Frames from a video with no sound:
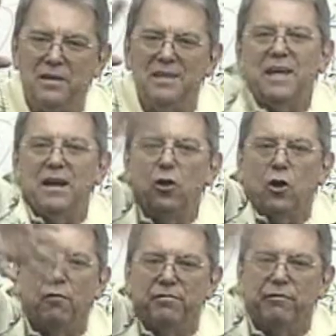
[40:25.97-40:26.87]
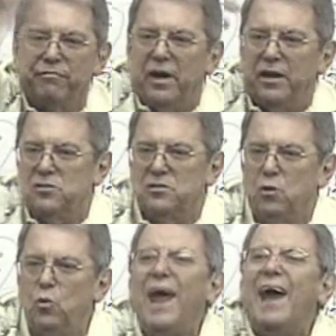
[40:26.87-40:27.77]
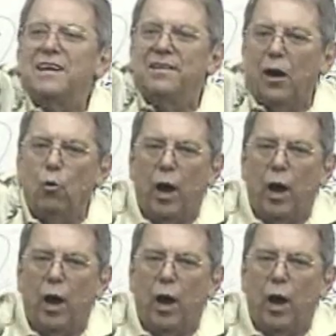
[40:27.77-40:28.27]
Get that look off your face. Quit acting that